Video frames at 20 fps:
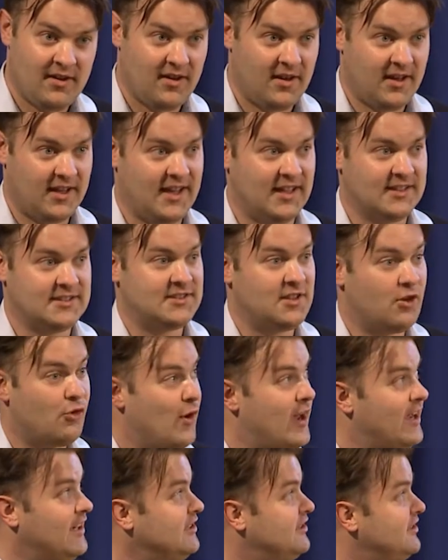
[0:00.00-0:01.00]
against a
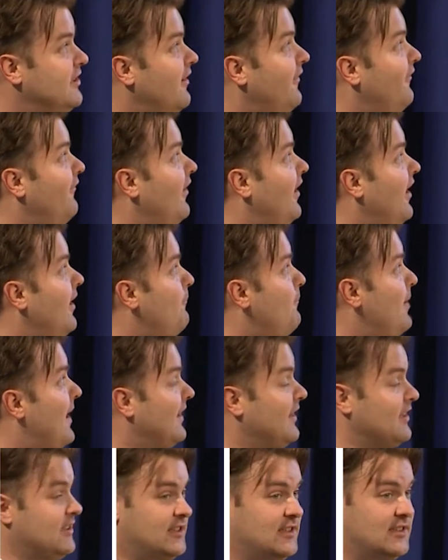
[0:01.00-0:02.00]
range of
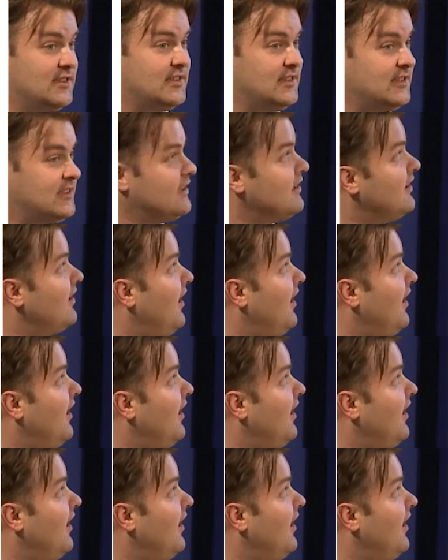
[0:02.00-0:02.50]
pathogens.